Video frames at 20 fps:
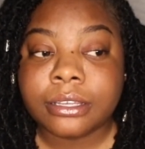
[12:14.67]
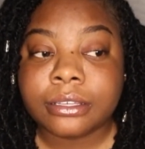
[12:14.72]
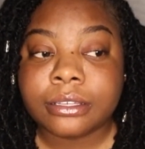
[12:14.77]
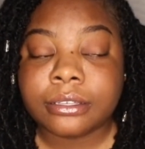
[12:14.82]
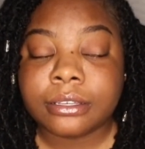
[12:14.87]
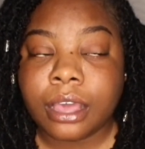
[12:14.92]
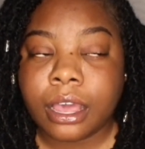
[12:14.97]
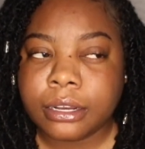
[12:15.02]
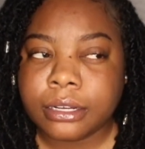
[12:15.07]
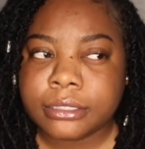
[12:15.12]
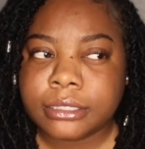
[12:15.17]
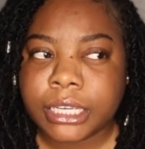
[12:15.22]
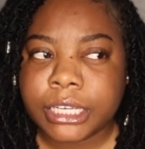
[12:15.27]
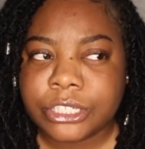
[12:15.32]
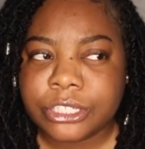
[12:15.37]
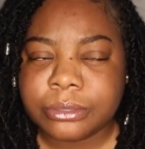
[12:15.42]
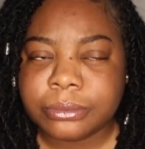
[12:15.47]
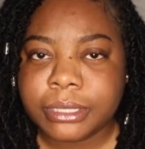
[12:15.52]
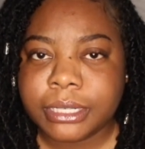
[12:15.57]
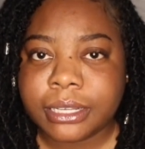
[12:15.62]

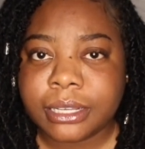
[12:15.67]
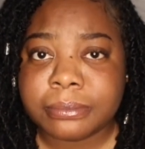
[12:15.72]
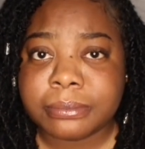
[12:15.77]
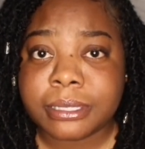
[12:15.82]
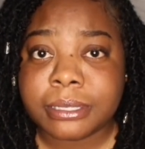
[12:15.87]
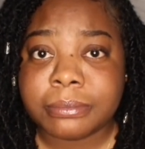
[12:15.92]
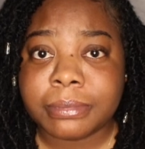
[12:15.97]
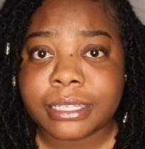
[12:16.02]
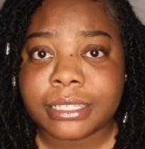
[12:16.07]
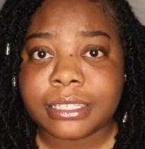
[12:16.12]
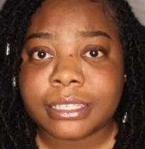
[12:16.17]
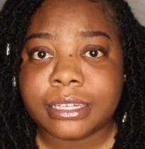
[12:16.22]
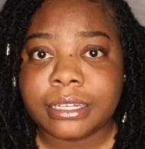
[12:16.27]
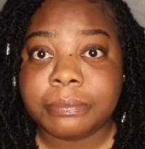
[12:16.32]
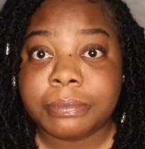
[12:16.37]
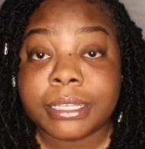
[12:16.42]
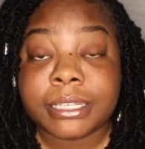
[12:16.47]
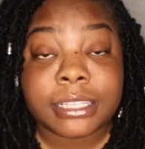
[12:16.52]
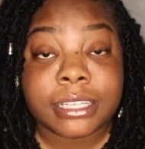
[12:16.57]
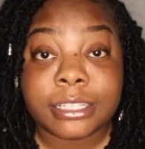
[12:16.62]
connotation when it comes to my city,
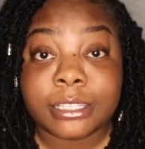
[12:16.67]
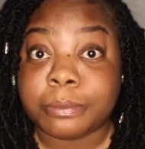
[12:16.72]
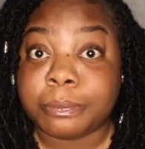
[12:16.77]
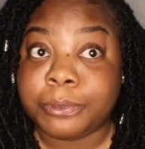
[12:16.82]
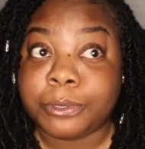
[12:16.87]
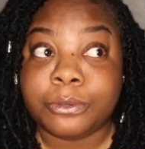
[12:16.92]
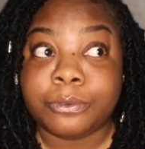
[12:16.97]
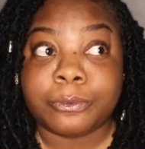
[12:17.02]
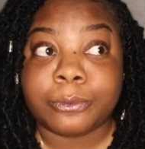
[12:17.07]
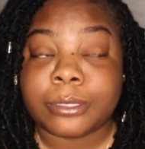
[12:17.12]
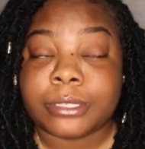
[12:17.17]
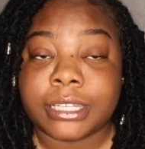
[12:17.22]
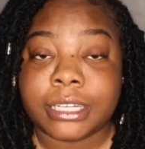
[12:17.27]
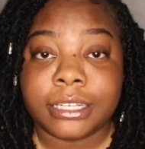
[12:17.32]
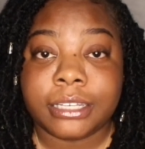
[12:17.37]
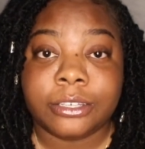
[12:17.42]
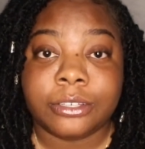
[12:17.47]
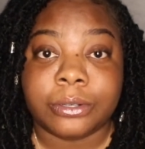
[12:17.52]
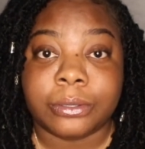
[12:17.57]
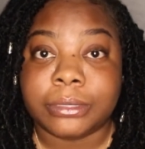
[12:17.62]
because it's a beautiful city.
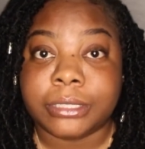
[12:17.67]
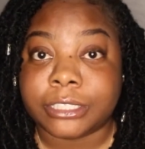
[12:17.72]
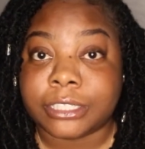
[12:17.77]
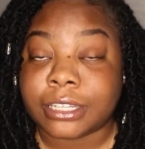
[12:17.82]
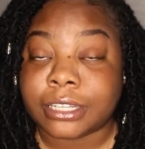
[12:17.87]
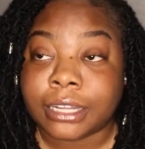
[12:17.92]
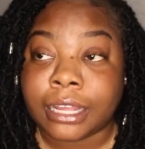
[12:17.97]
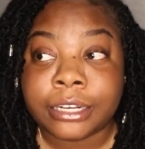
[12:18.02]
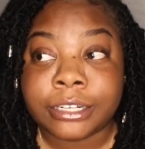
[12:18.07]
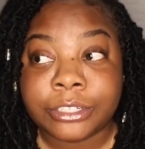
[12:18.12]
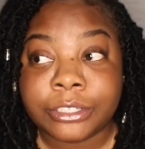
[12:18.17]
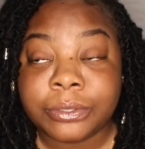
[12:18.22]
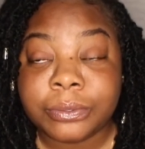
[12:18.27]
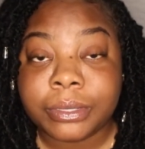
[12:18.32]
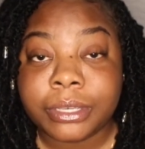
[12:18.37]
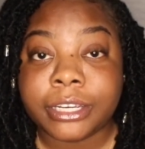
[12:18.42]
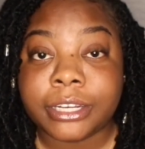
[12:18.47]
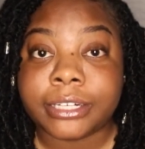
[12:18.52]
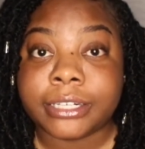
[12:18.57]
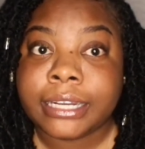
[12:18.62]
You know, there's a lot to do
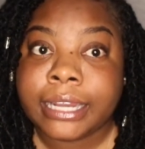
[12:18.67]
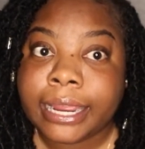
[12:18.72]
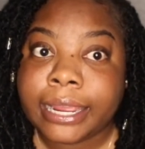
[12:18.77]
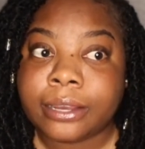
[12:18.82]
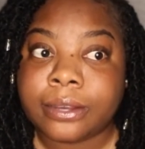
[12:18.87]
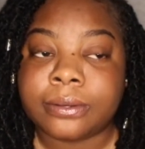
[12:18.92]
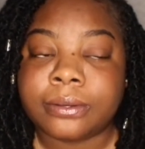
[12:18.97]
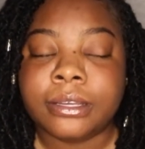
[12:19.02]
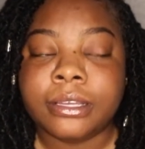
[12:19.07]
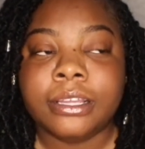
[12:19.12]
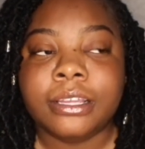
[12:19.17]
here now.